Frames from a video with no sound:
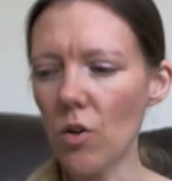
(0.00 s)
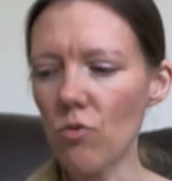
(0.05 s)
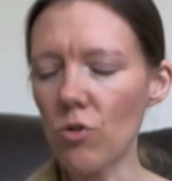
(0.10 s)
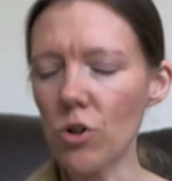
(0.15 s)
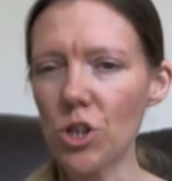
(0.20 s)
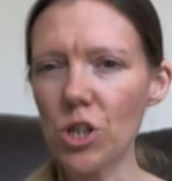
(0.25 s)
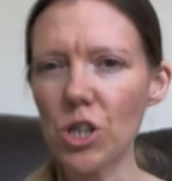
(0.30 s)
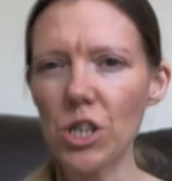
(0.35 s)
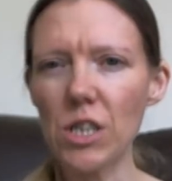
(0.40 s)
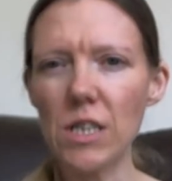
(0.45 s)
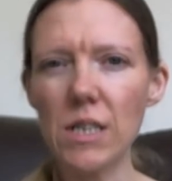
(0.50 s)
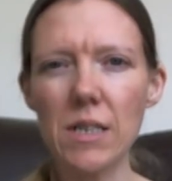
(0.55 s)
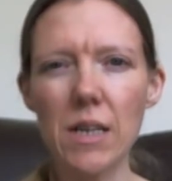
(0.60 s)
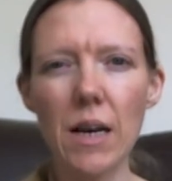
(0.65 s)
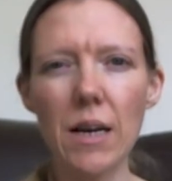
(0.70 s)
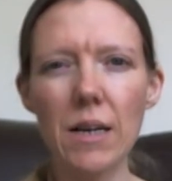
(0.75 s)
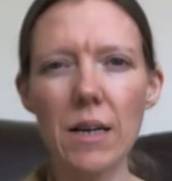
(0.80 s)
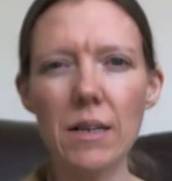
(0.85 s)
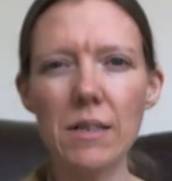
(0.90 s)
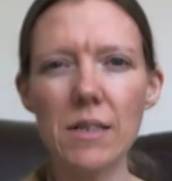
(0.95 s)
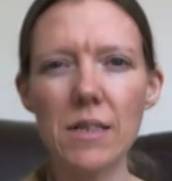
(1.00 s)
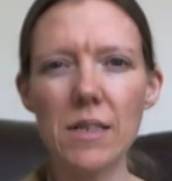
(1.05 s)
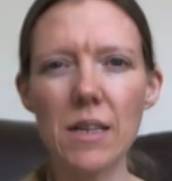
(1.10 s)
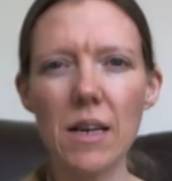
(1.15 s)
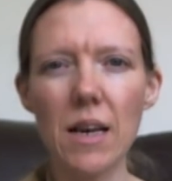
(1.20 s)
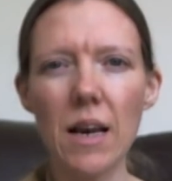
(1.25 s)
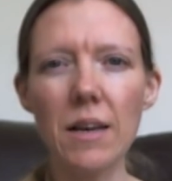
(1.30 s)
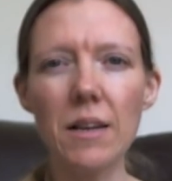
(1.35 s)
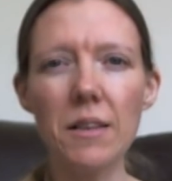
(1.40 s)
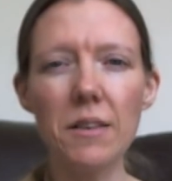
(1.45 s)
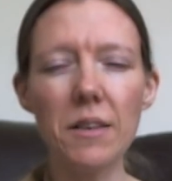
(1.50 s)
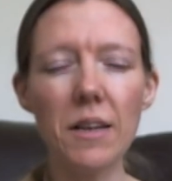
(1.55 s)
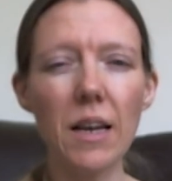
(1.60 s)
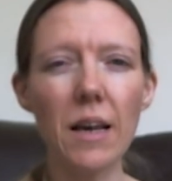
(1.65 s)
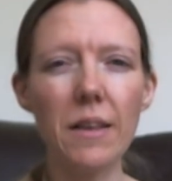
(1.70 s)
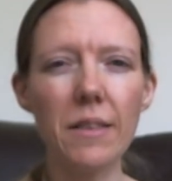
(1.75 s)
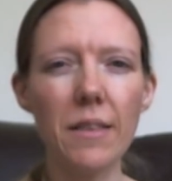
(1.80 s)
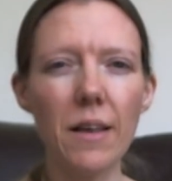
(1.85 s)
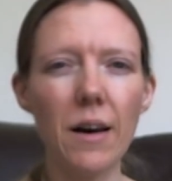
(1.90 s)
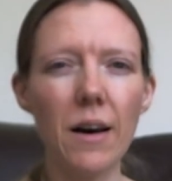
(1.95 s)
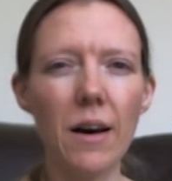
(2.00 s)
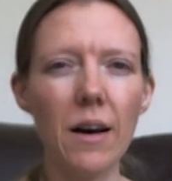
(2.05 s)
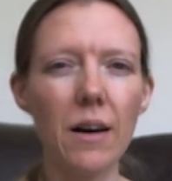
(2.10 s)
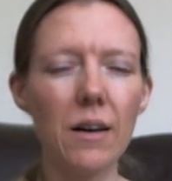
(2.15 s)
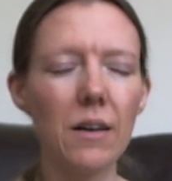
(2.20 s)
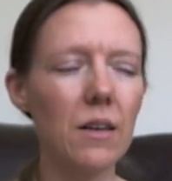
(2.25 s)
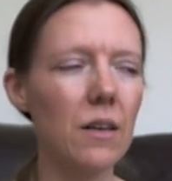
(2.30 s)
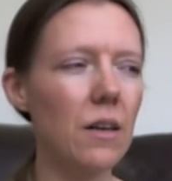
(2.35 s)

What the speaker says: Russian designs, anything like that,